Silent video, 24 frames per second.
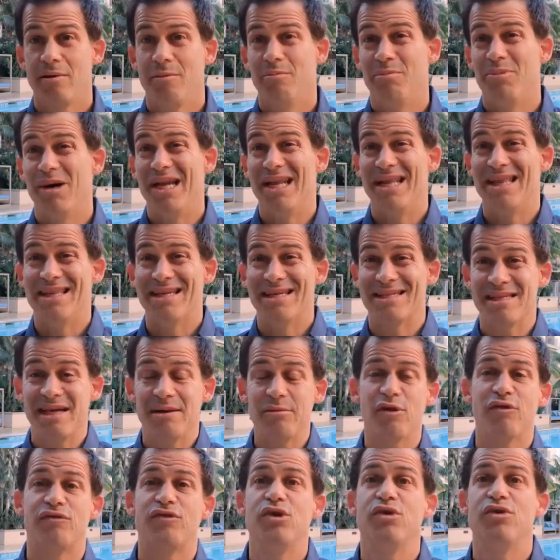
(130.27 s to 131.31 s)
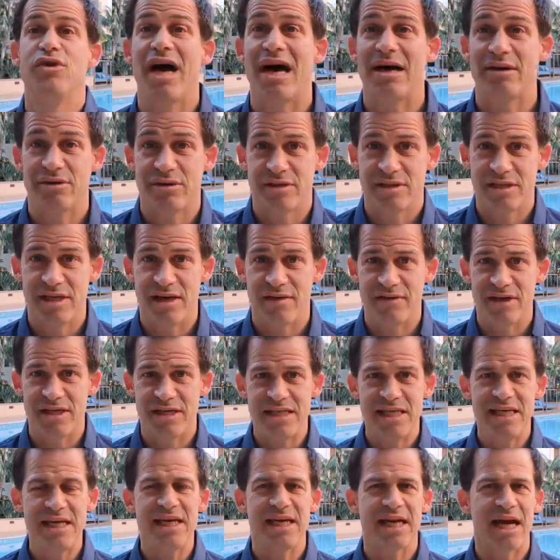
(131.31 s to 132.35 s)
But in the summer of
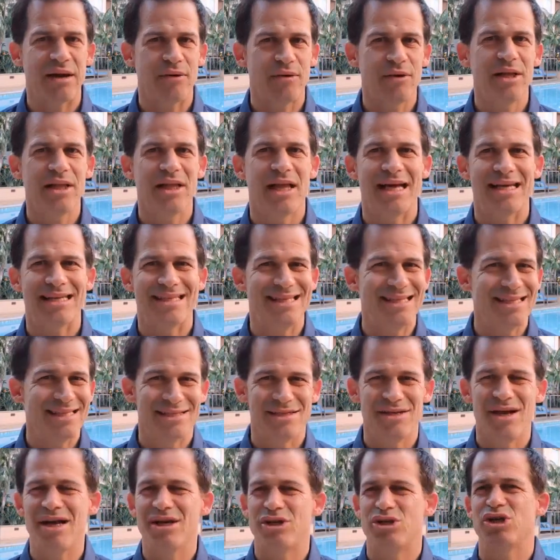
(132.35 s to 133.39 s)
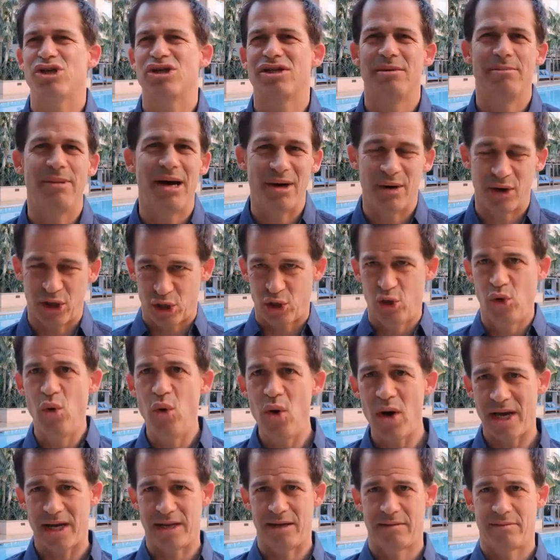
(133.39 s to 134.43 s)
2017, I realized this is not just about a
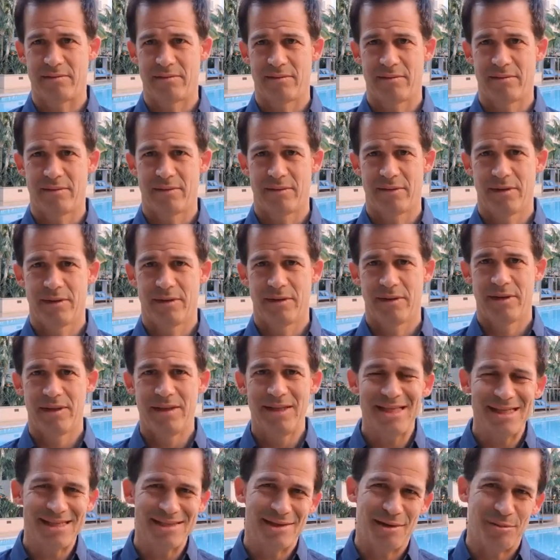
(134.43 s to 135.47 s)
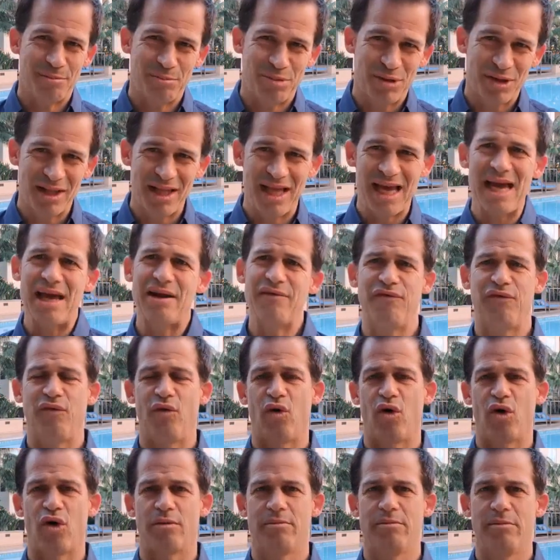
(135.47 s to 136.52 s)
coin. This is a
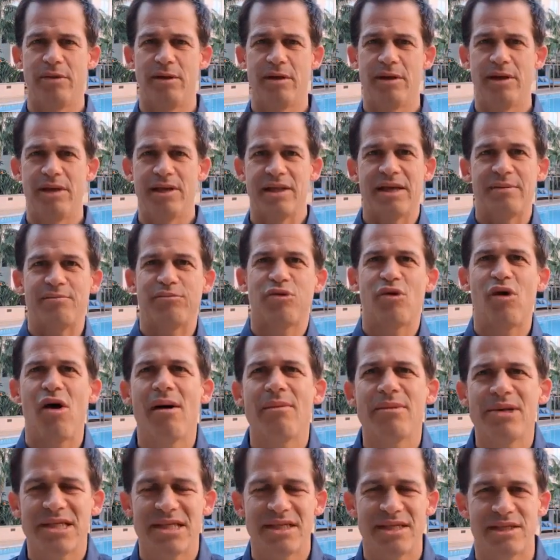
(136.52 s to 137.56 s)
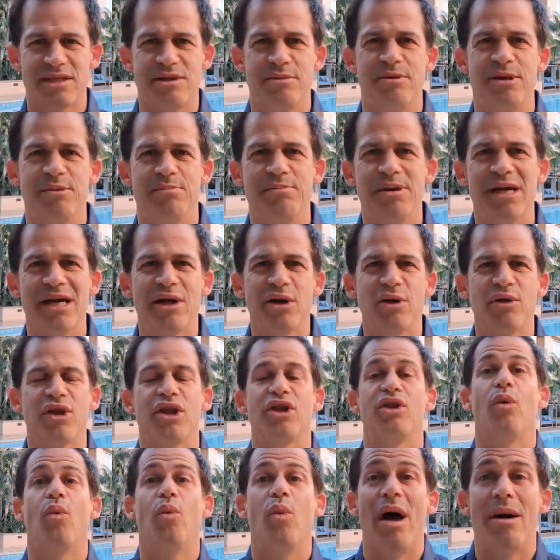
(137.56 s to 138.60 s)
platform that promises to be bigger
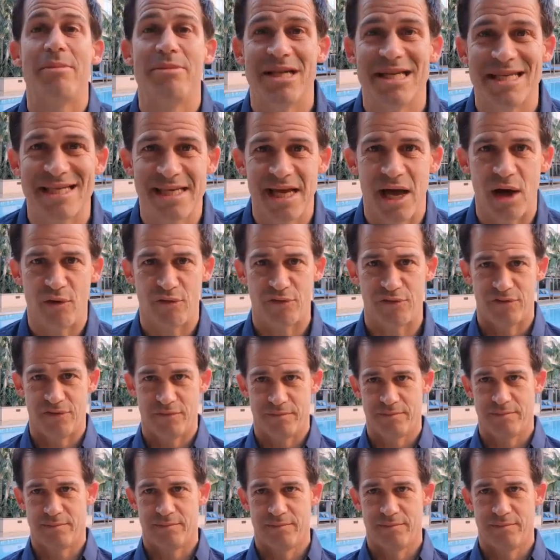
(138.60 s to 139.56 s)
than the web itself.